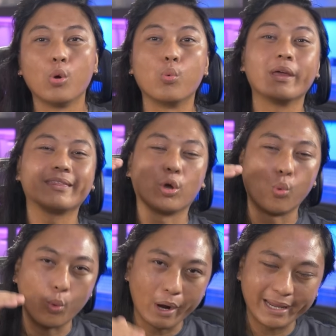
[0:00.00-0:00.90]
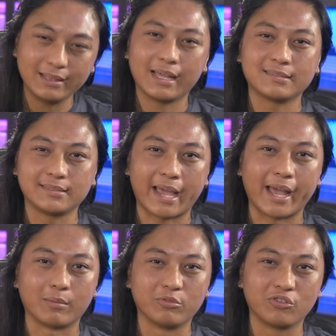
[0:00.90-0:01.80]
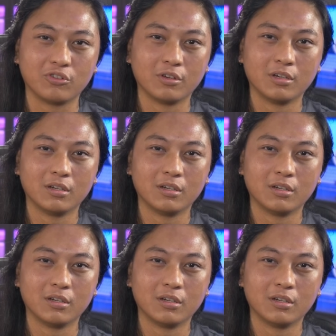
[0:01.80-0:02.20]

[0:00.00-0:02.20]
with way less tabs.